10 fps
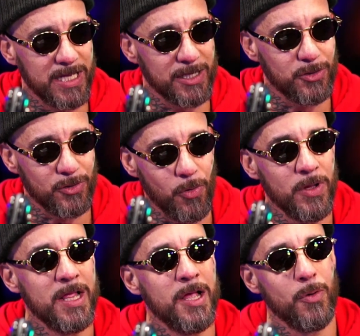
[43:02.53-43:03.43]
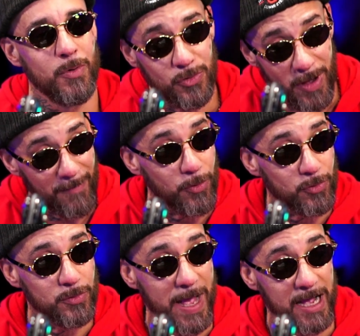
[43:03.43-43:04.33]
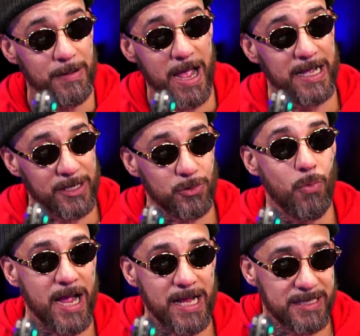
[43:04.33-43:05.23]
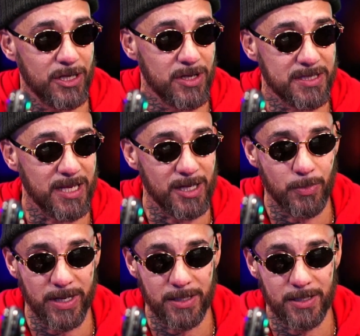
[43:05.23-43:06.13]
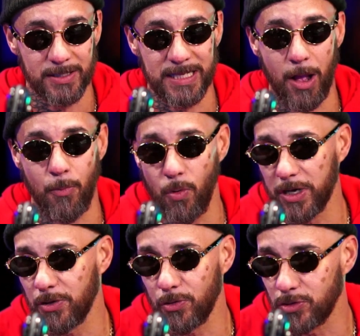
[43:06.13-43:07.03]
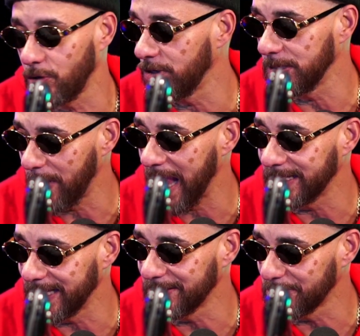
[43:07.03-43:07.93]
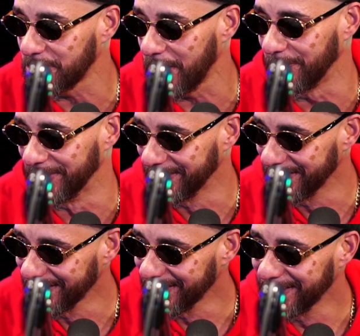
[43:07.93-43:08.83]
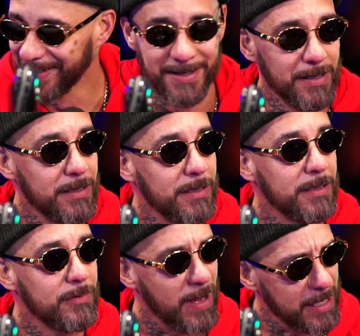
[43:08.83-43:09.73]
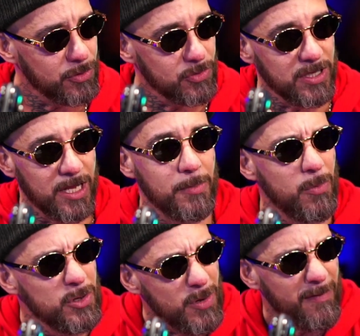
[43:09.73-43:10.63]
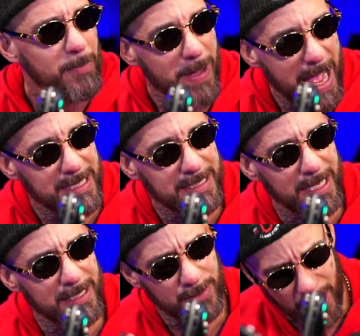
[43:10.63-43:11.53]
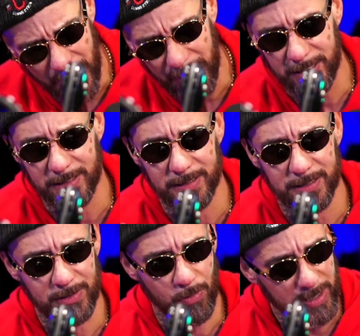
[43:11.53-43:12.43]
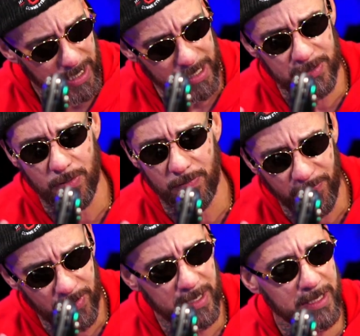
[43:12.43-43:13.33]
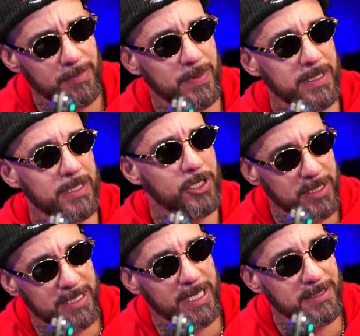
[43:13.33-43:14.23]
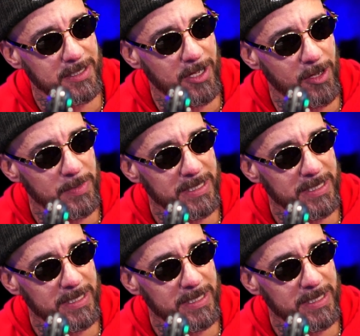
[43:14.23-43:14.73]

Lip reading: So you have those bad, and guess why I tell you to celebrate? Because that one of those 30 bad days is coming. Right? So celebrate. When you have a bad day, it's all right. Okay, you're going to feel it. Good days are coming.